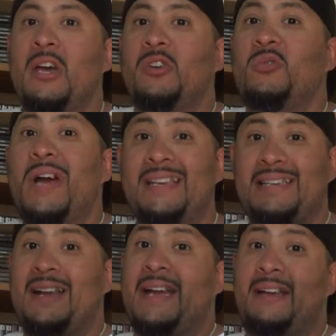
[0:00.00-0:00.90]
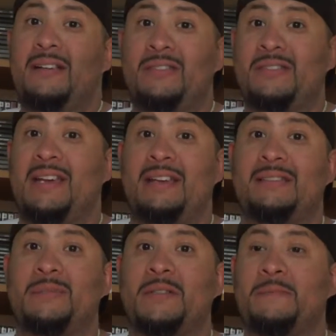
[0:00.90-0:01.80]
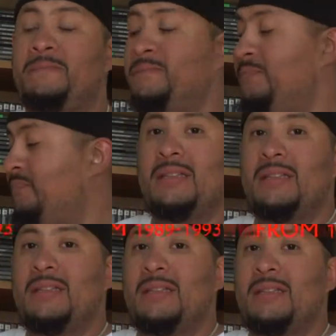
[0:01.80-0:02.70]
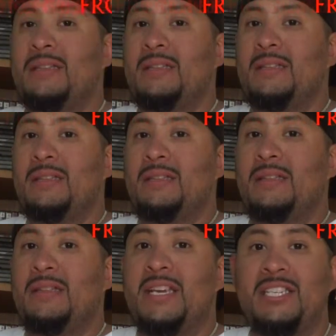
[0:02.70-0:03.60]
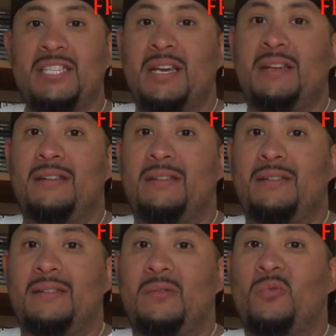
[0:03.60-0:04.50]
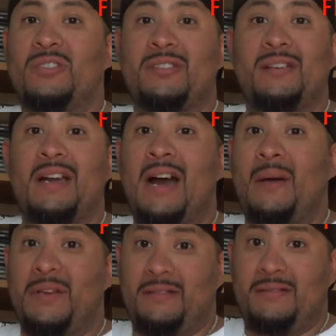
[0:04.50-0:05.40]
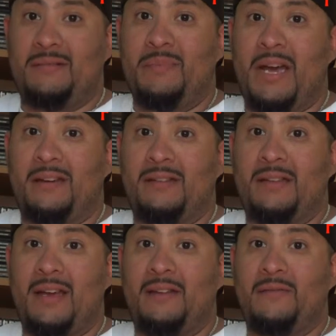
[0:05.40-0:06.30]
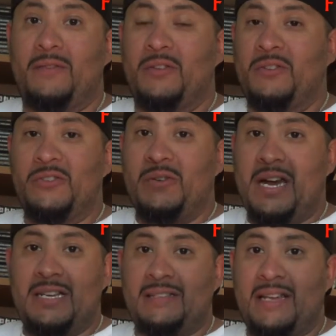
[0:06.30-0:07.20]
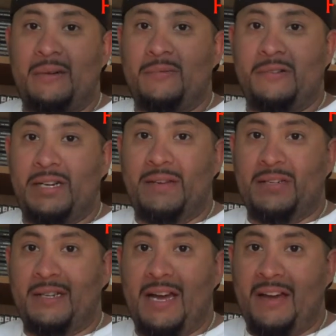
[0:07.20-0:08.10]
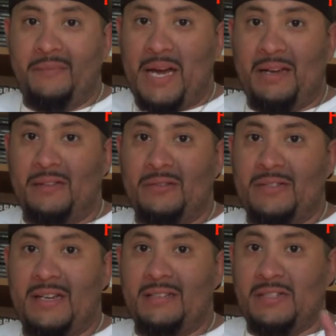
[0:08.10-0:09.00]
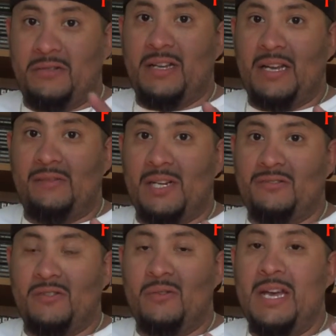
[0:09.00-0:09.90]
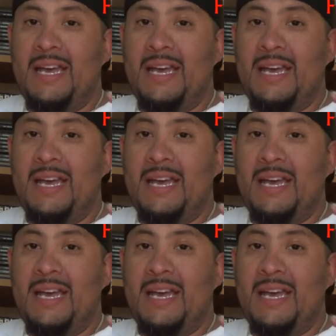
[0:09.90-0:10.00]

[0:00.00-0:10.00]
You guys gotta understand something. This shit was uncommon back in the day. For those of you guys that weren't even alive back in those days and you collect retro,